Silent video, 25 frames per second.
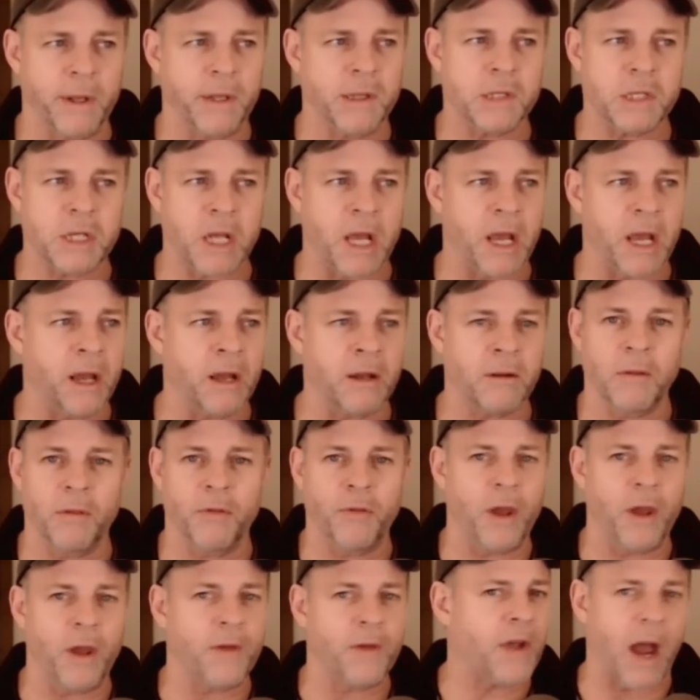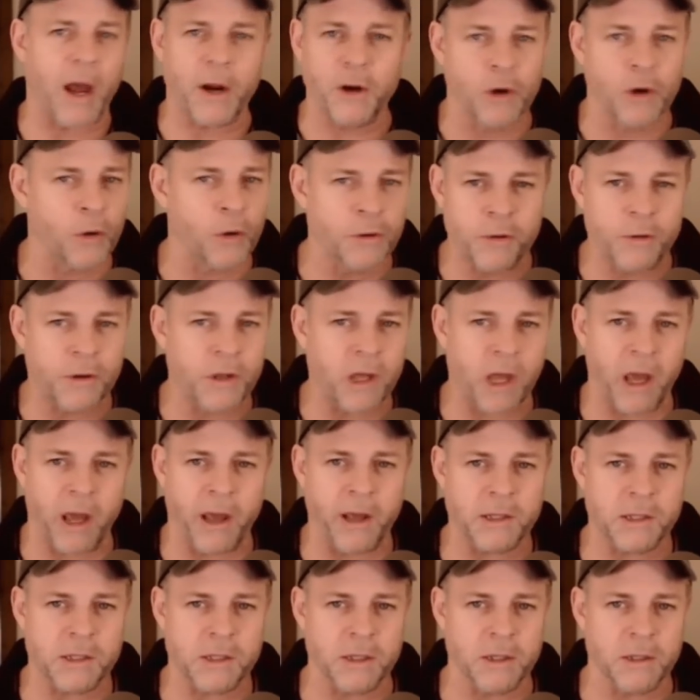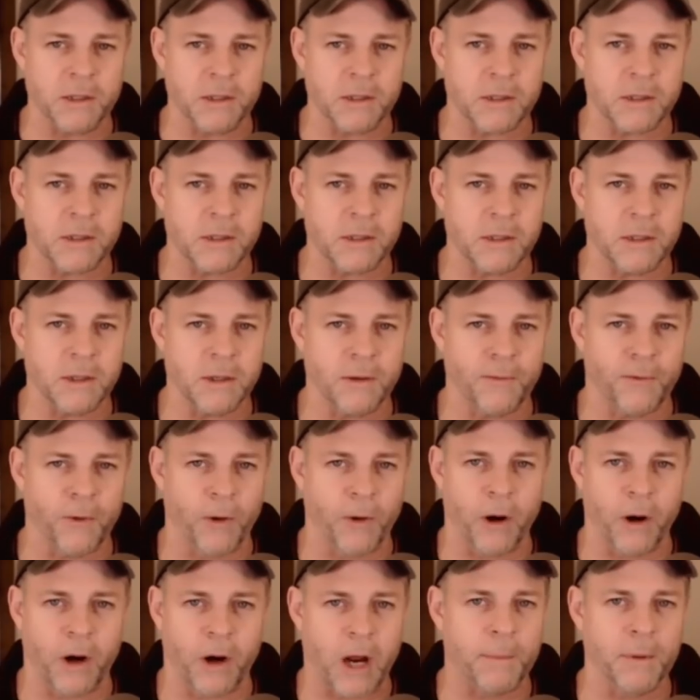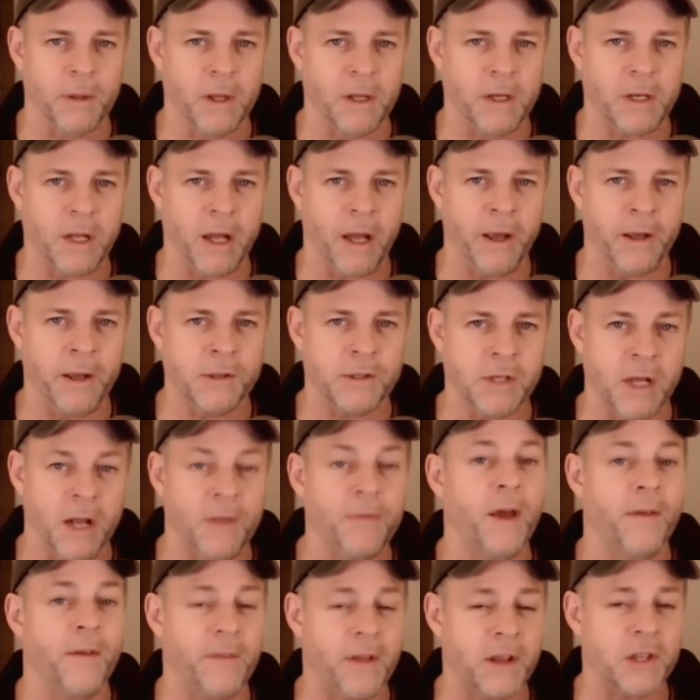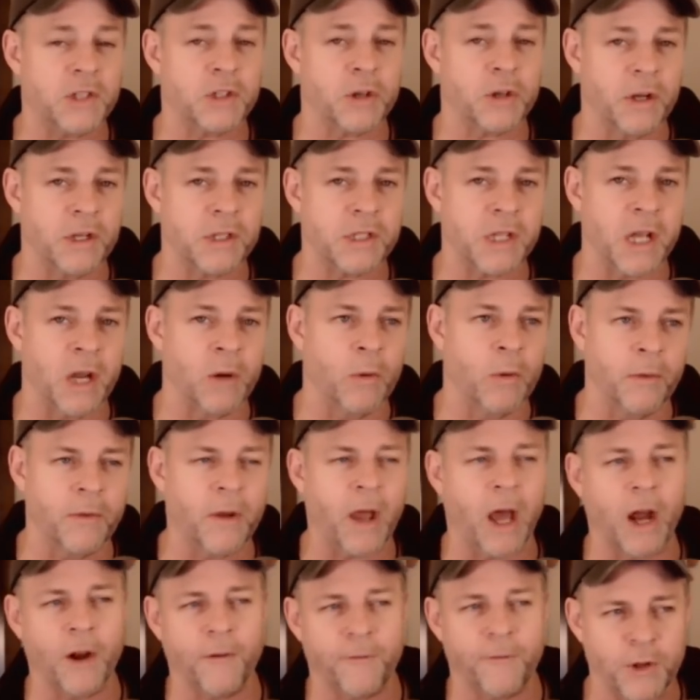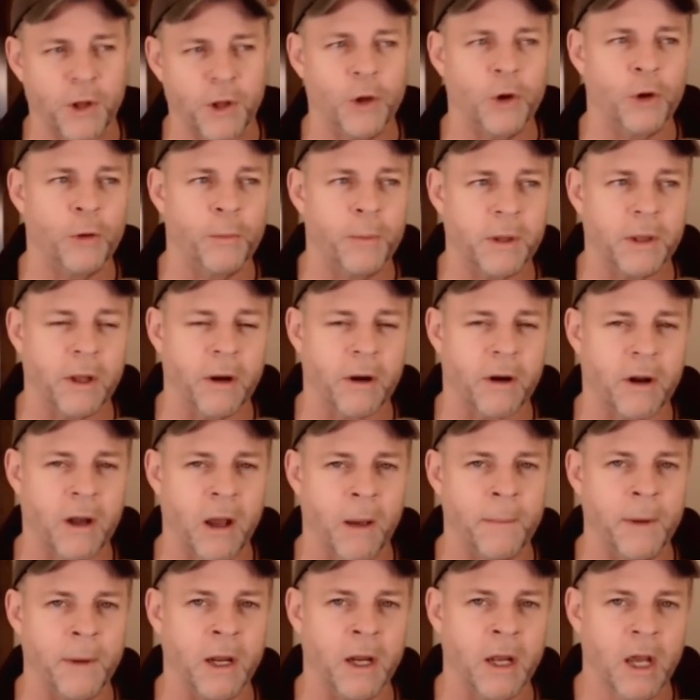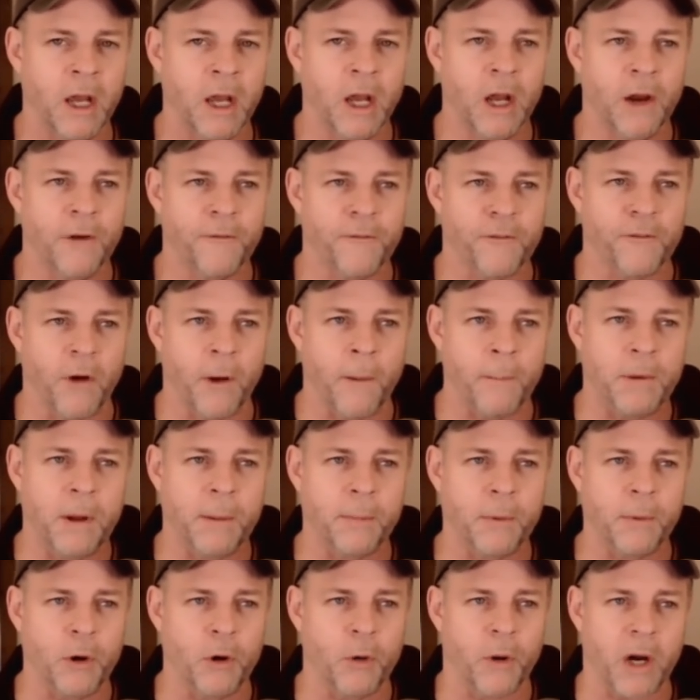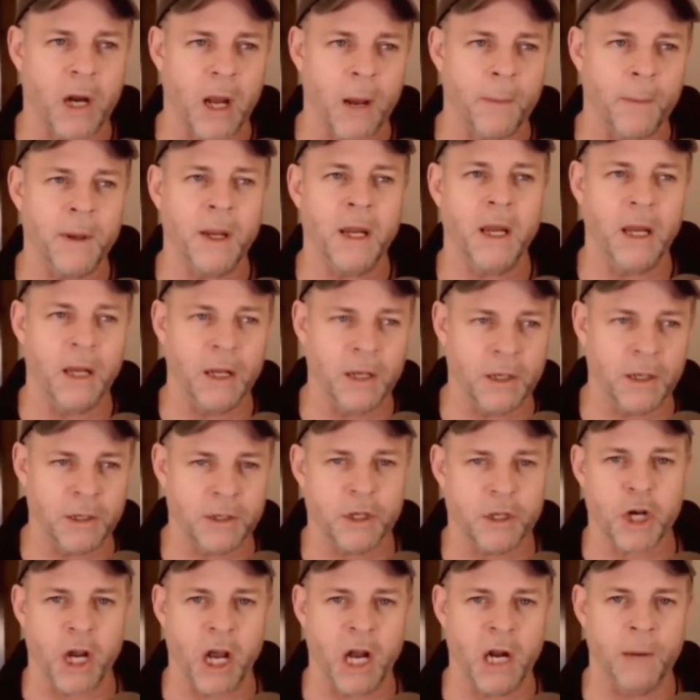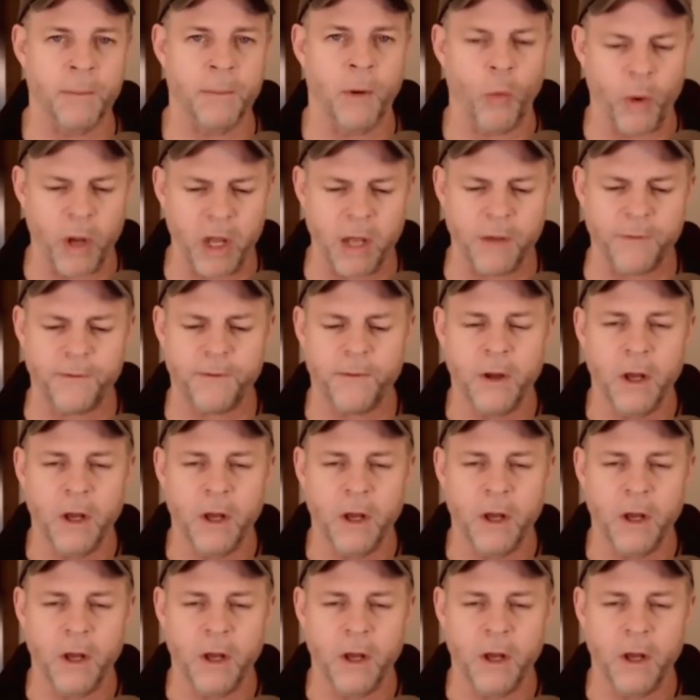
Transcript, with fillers: saying they've got no new cases for a couple of days, and then they started saying, "Well, we've got a few, but they're coming from people who are coming into China." But we've